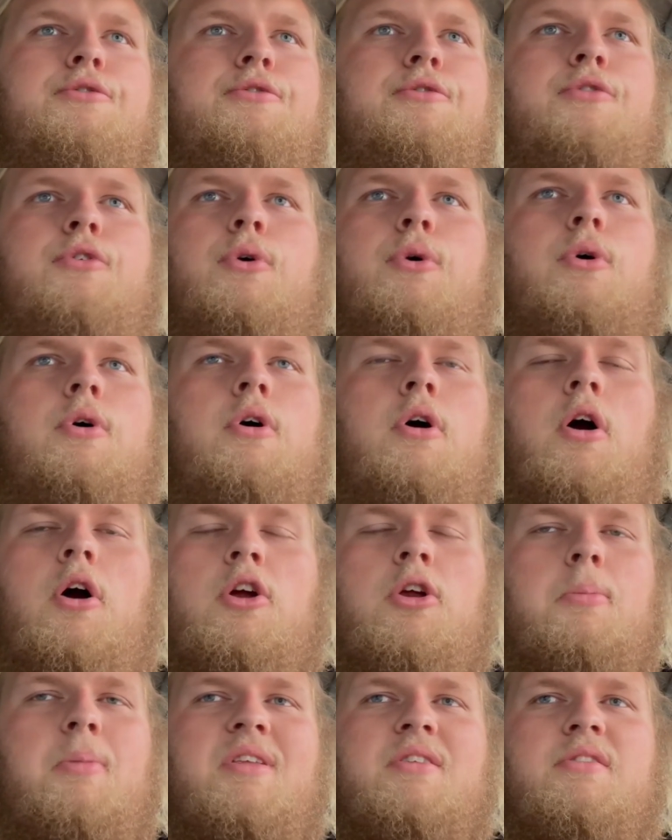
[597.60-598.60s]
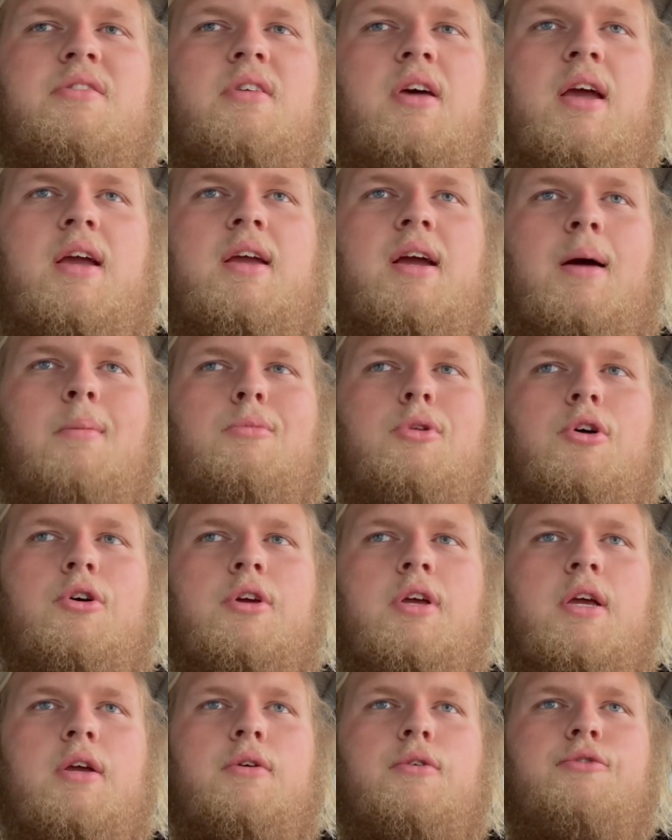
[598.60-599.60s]
for argument's sake, I'm
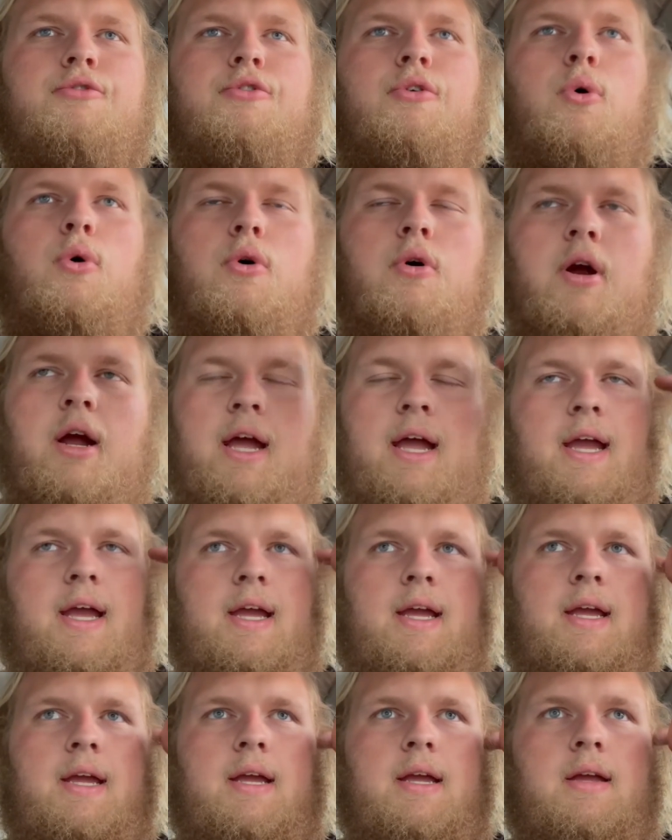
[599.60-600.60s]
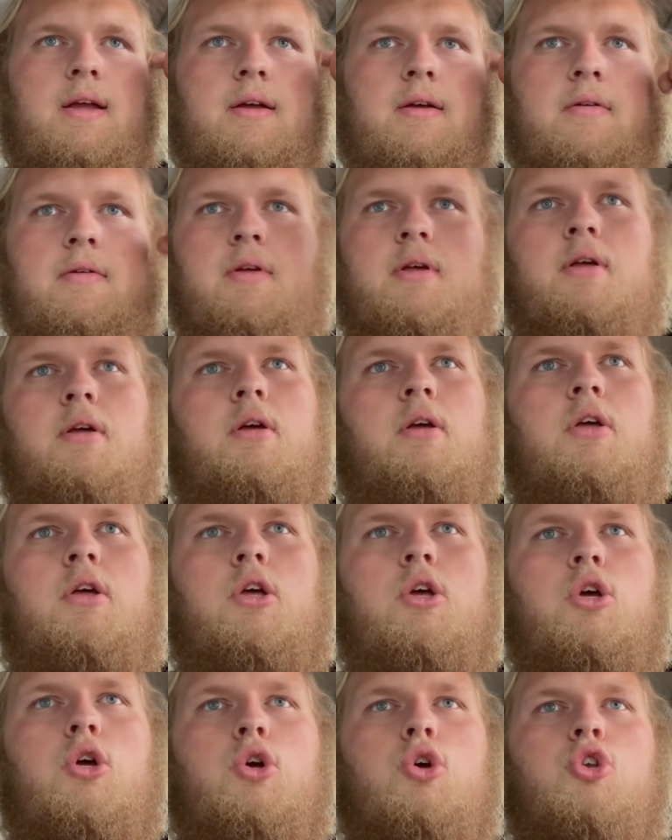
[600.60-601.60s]
looking for a
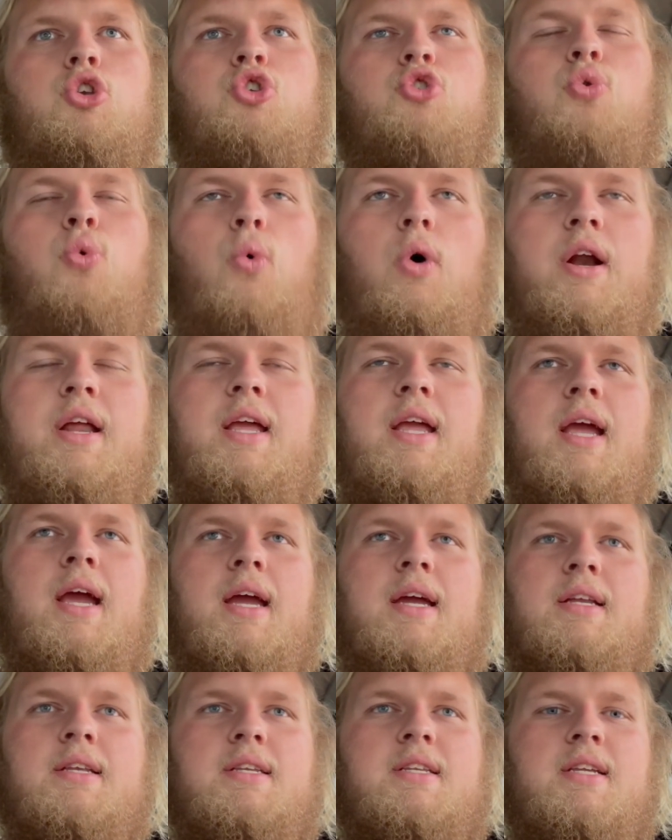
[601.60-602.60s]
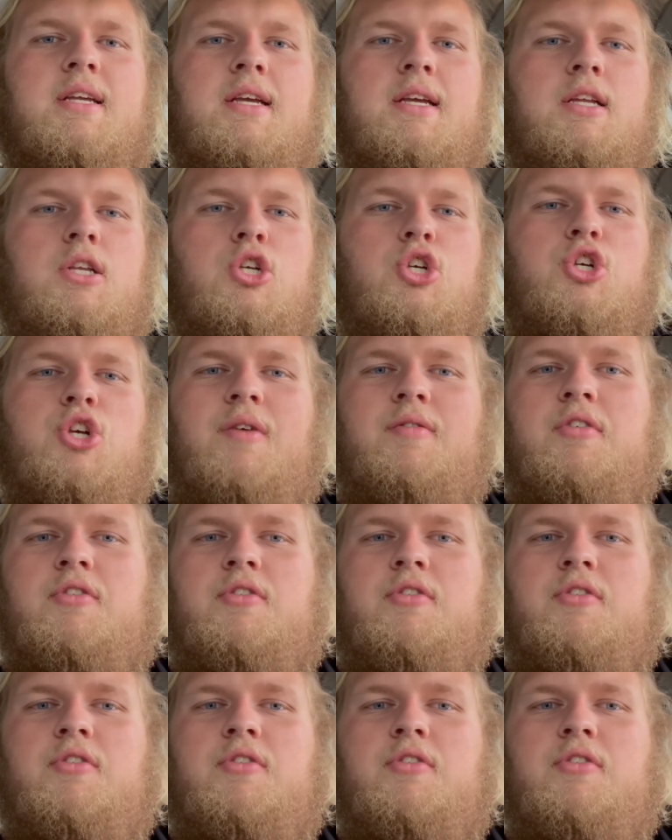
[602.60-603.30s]
2018 Chevy